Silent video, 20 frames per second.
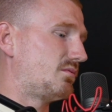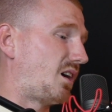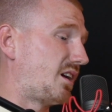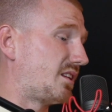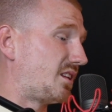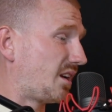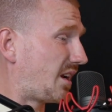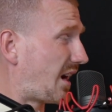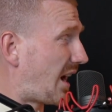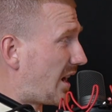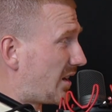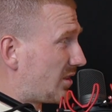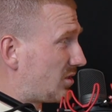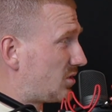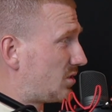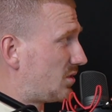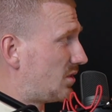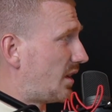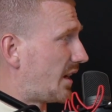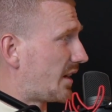I think
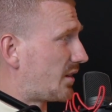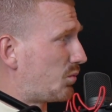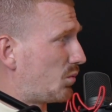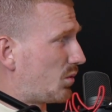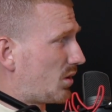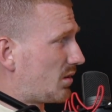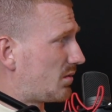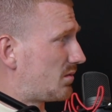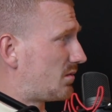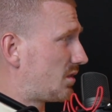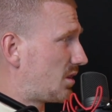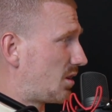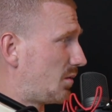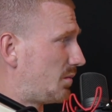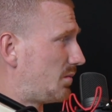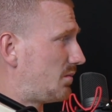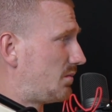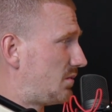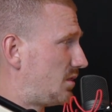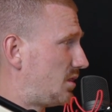we're
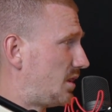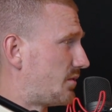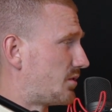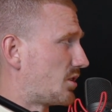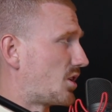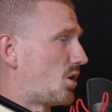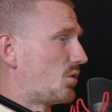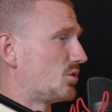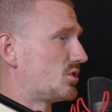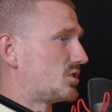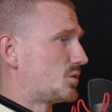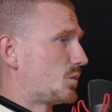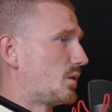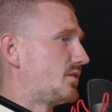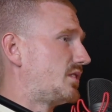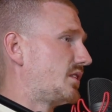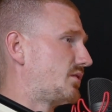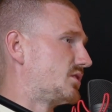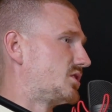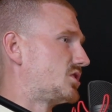different coaches, so we have
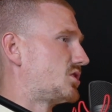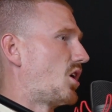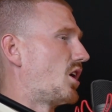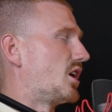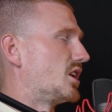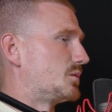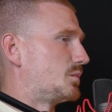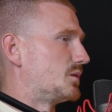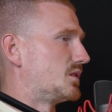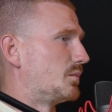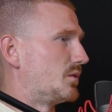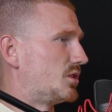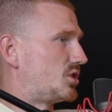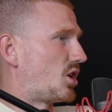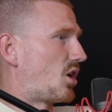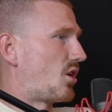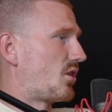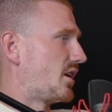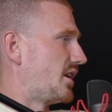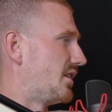different styles, but the
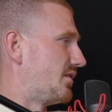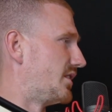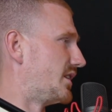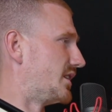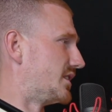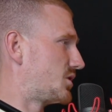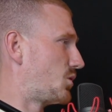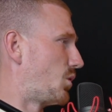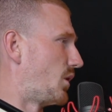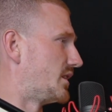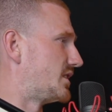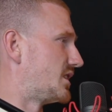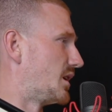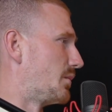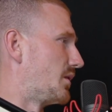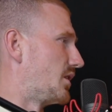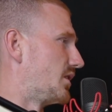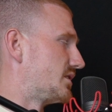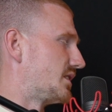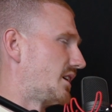majority of it is quite
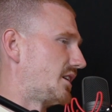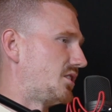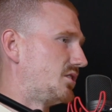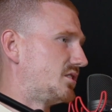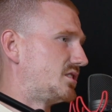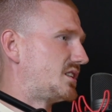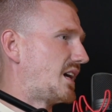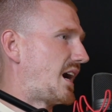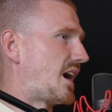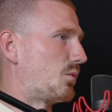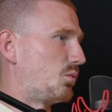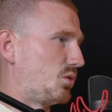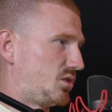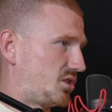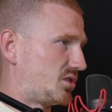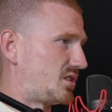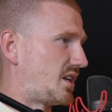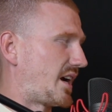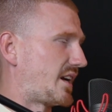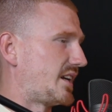similar. It's like you'd start with
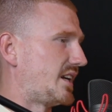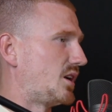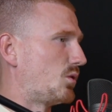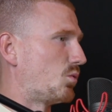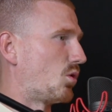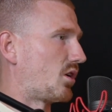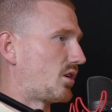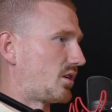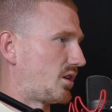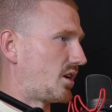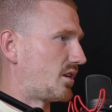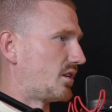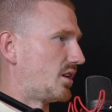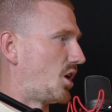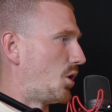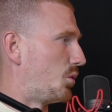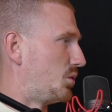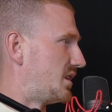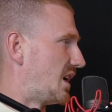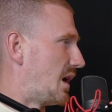your technique work, a lot of
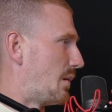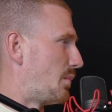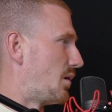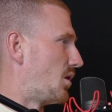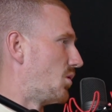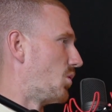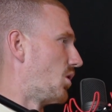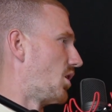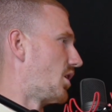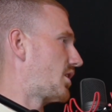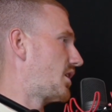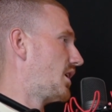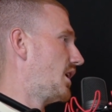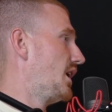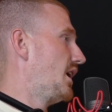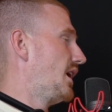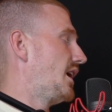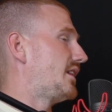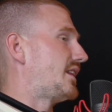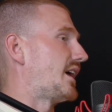low tempo work
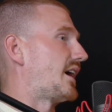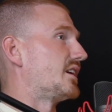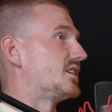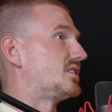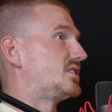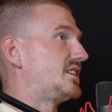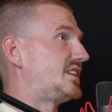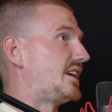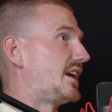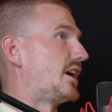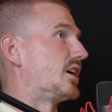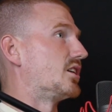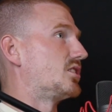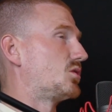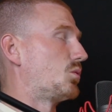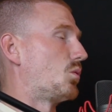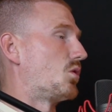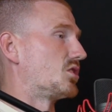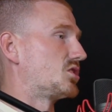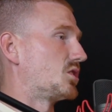that is geared
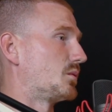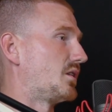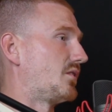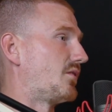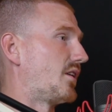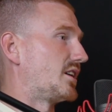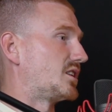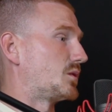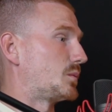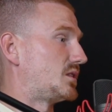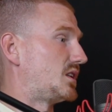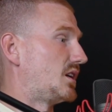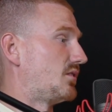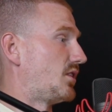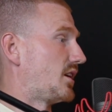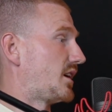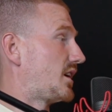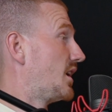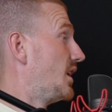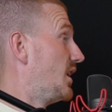towards something very
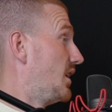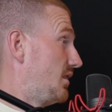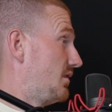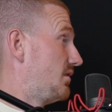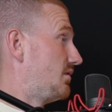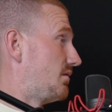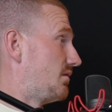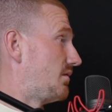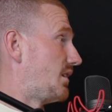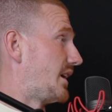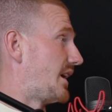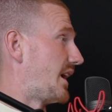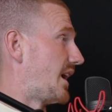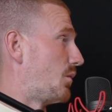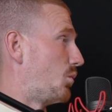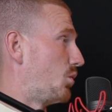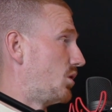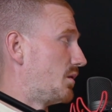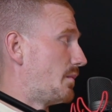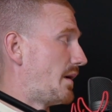specific. Again,
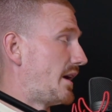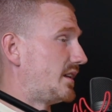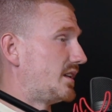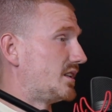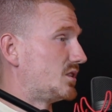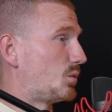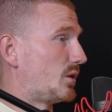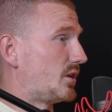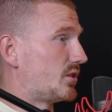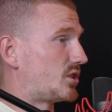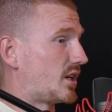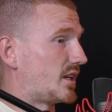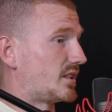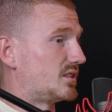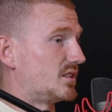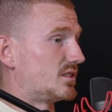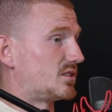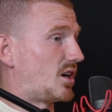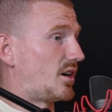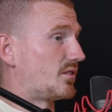one of the main things we were
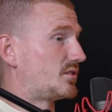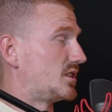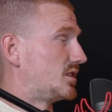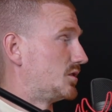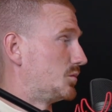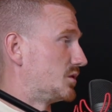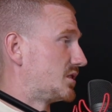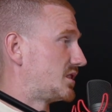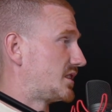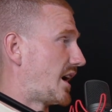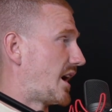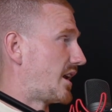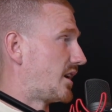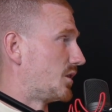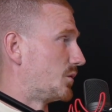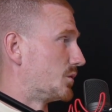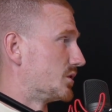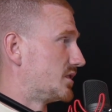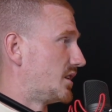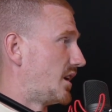chasing this off season was scanning,
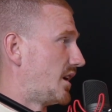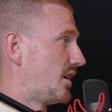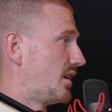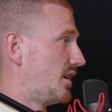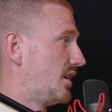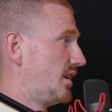wasn't it?